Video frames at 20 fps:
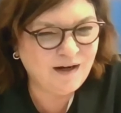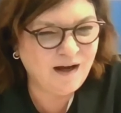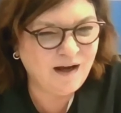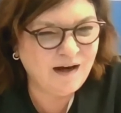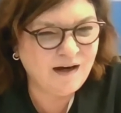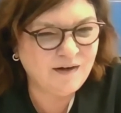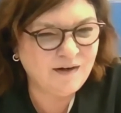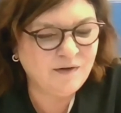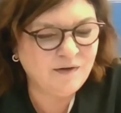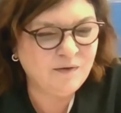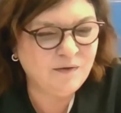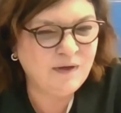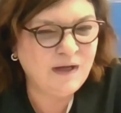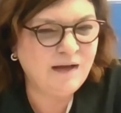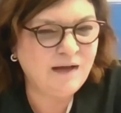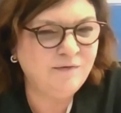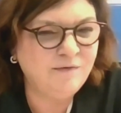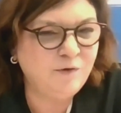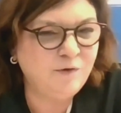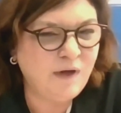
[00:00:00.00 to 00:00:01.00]
car. You
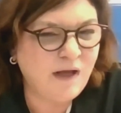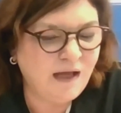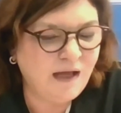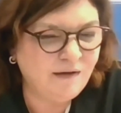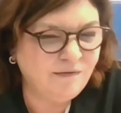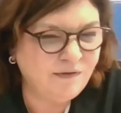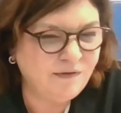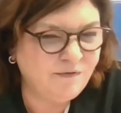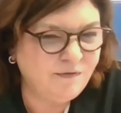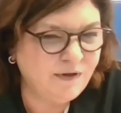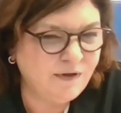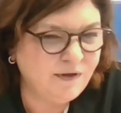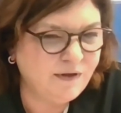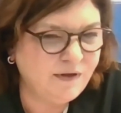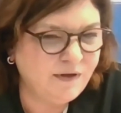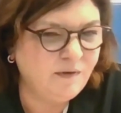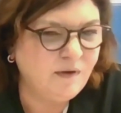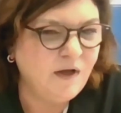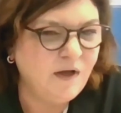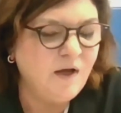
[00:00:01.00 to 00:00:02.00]
have to have a
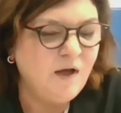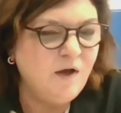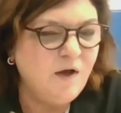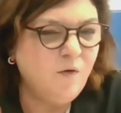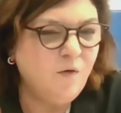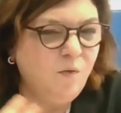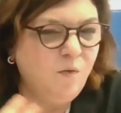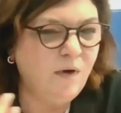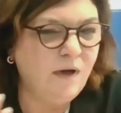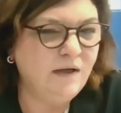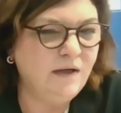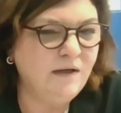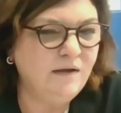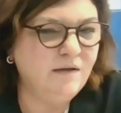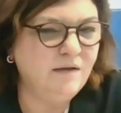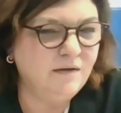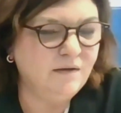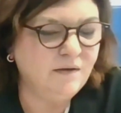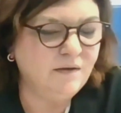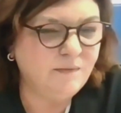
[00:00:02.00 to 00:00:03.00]
very
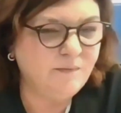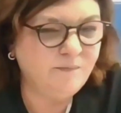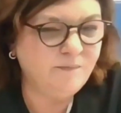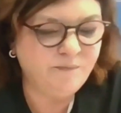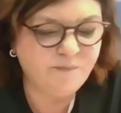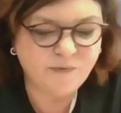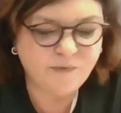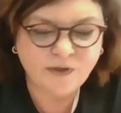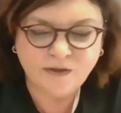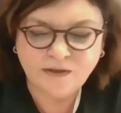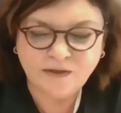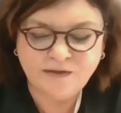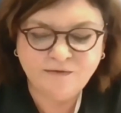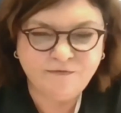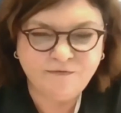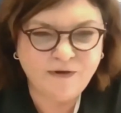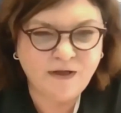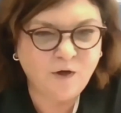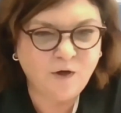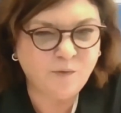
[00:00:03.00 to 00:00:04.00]
well
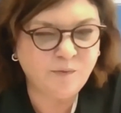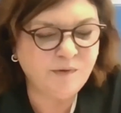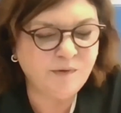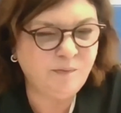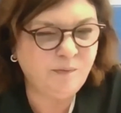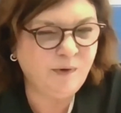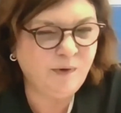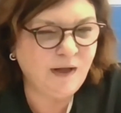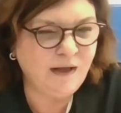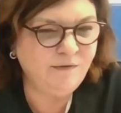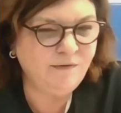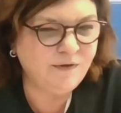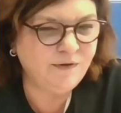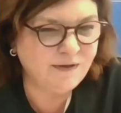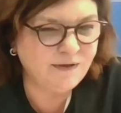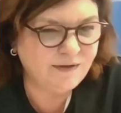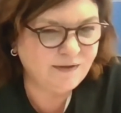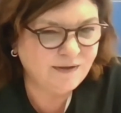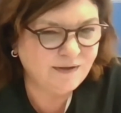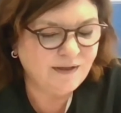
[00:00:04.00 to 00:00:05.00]
developed
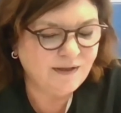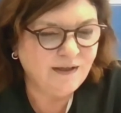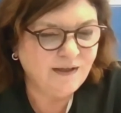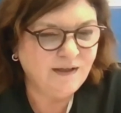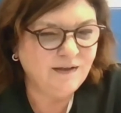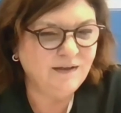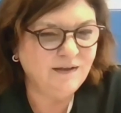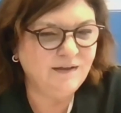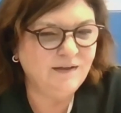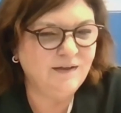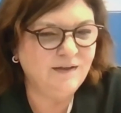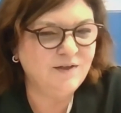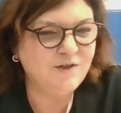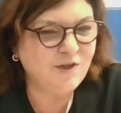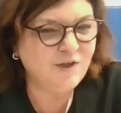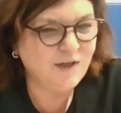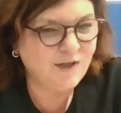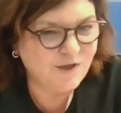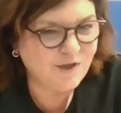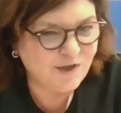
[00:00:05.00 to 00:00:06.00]
private
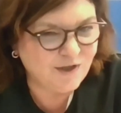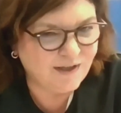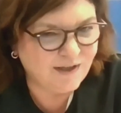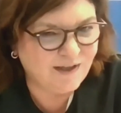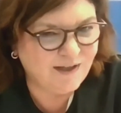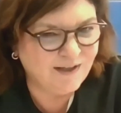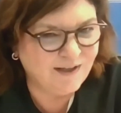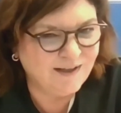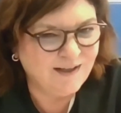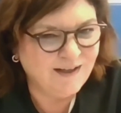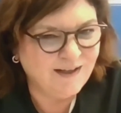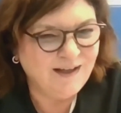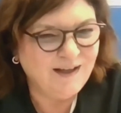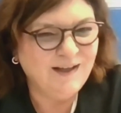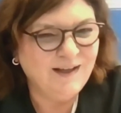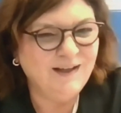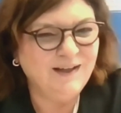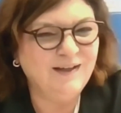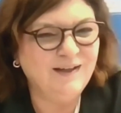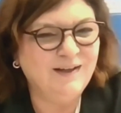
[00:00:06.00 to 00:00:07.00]
charging
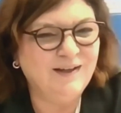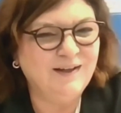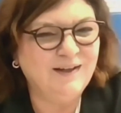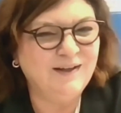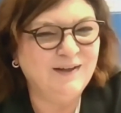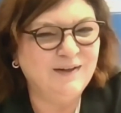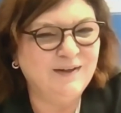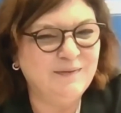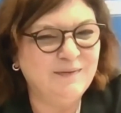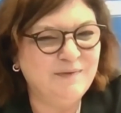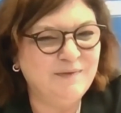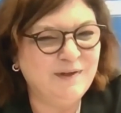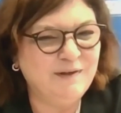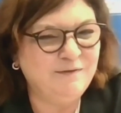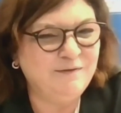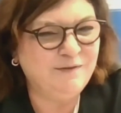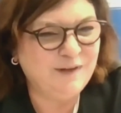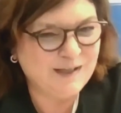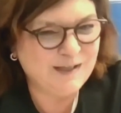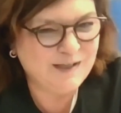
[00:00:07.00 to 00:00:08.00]

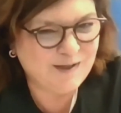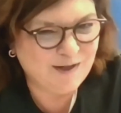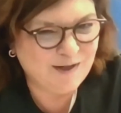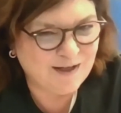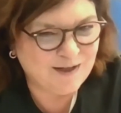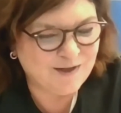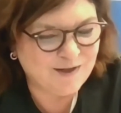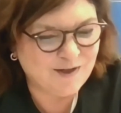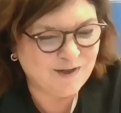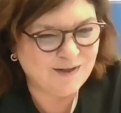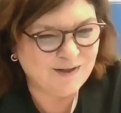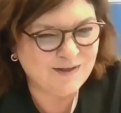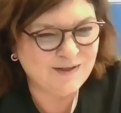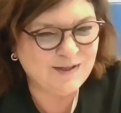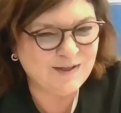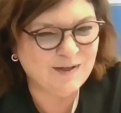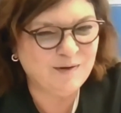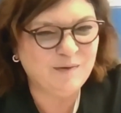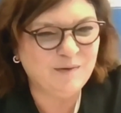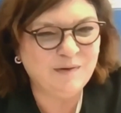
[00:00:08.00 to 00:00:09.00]
infrastructure.
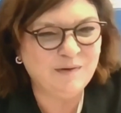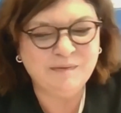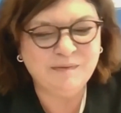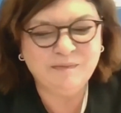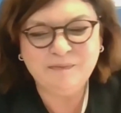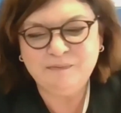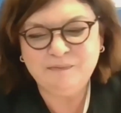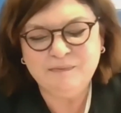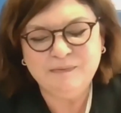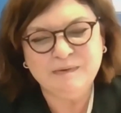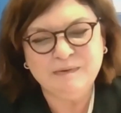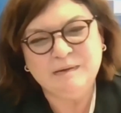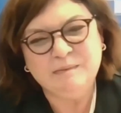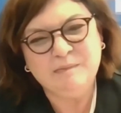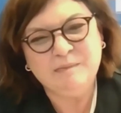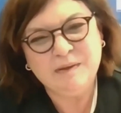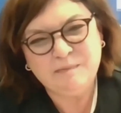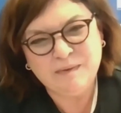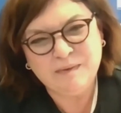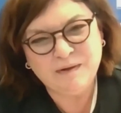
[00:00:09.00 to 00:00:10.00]
So
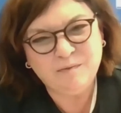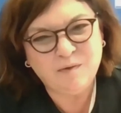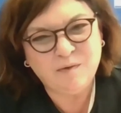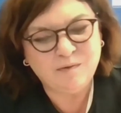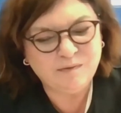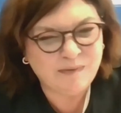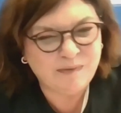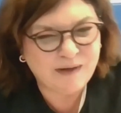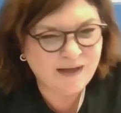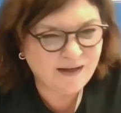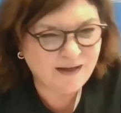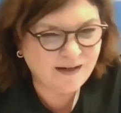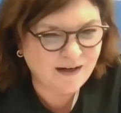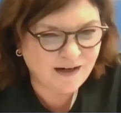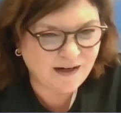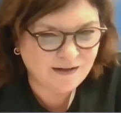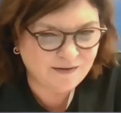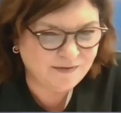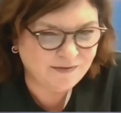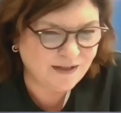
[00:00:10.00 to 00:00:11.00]
people won't buy a
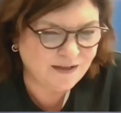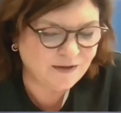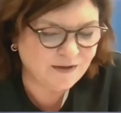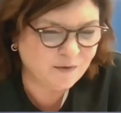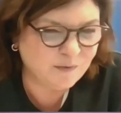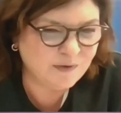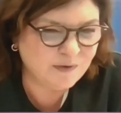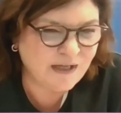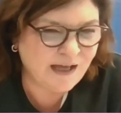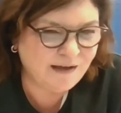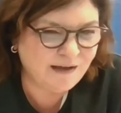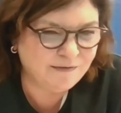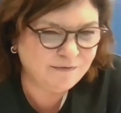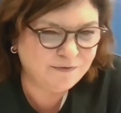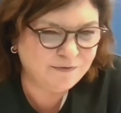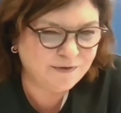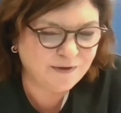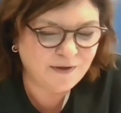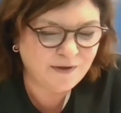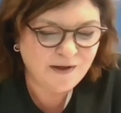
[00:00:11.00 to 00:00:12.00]
car if they don't
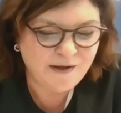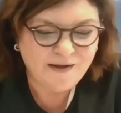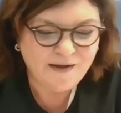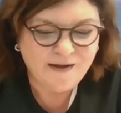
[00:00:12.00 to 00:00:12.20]
have